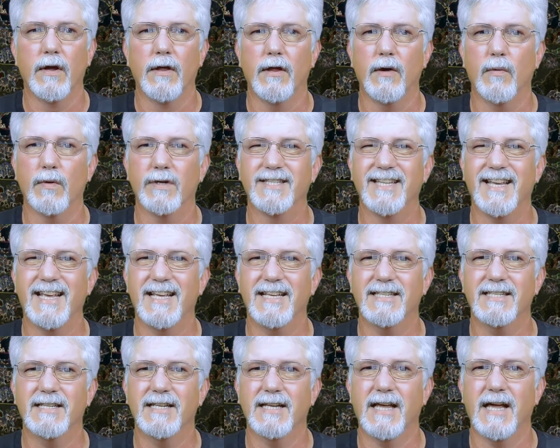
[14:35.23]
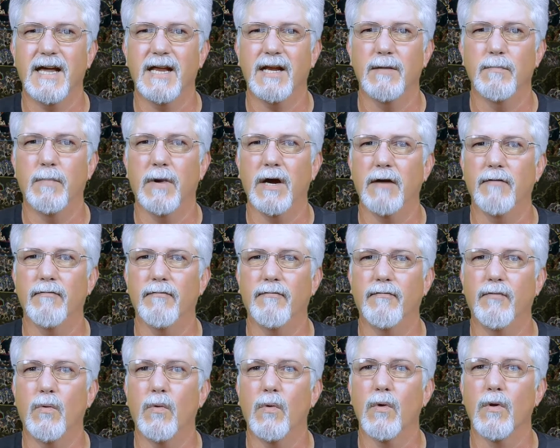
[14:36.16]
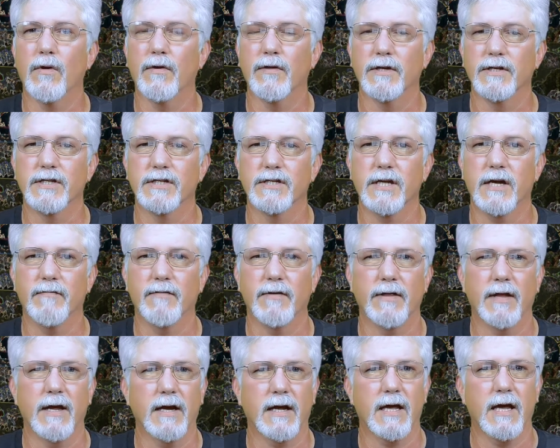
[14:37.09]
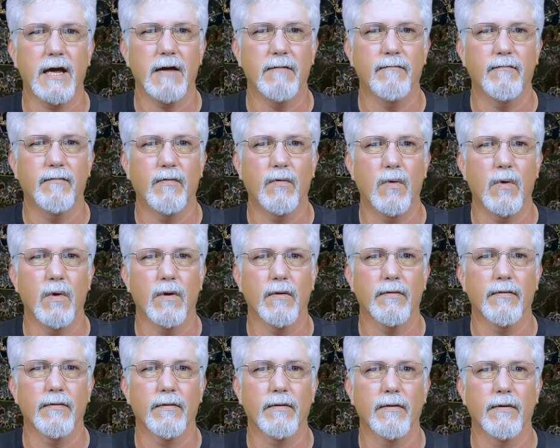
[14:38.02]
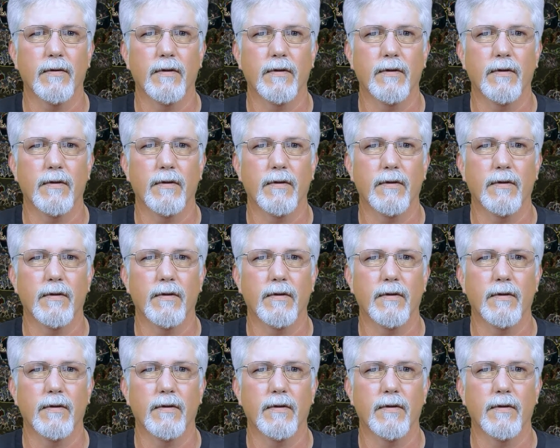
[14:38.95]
that was instigated by 4 of the 7 that came forth.